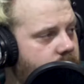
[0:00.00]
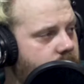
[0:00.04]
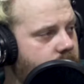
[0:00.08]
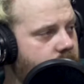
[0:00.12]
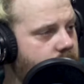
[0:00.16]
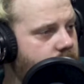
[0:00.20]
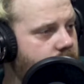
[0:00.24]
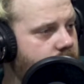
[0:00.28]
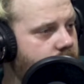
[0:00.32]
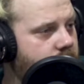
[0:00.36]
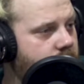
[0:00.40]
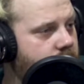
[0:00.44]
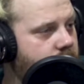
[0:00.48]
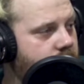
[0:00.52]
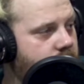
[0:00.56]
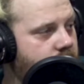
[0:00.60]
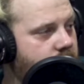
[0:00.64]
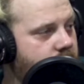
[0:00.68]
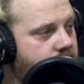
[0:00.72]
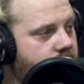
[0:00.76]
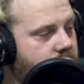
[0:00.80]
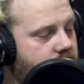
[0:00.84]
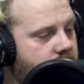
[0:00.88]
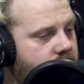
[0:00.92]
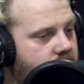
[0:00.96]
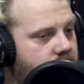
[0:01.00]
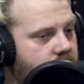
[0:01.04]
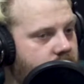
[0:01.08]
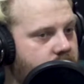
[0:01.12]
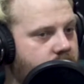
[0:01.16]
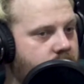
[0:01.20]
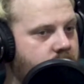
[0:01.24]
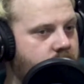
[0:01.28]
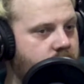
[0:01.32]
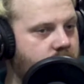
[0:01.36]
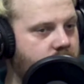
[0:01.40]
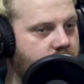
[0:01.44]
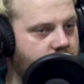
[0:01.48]

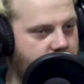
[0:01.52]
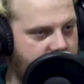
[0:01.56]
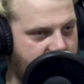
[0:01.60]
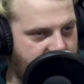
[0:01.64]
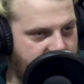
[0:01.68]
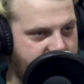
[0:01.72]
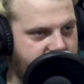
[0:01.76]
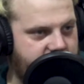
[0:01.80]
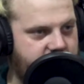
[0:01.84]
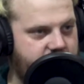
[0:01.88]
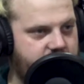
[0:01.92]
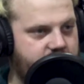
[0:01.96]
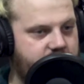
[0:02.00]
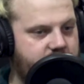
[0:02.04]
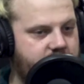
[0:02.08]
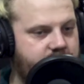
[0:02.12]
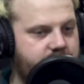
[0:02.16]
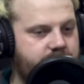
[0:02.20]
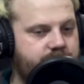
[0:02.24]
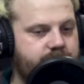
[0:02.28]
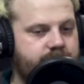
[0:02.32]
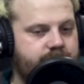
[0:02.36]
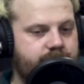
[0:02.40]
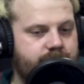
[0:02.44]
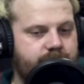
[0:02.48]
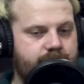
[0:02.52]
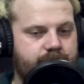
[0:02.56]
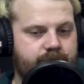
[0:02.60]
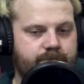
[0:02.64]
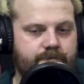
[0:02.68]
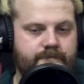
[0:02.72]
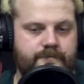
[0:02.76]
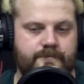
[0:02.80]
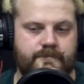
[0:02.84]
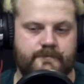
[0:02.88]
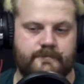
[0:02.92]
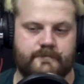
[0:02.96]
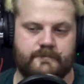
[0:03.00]

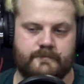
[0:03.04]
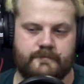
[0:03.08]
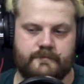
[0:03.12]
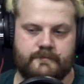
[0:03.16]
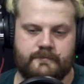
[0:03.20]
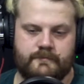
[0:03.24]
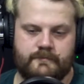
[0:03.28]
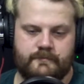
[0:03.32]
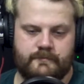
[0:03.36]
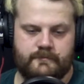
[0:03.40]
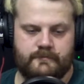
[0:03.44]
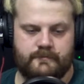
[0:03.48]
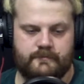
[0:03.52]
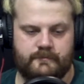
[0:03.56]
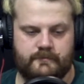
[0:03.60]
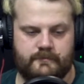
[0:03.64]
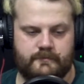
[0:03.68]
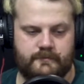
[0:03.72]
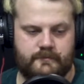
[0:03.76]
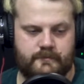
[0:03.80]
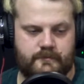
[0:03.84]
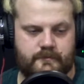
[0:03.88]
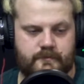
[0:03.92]
(not speaking)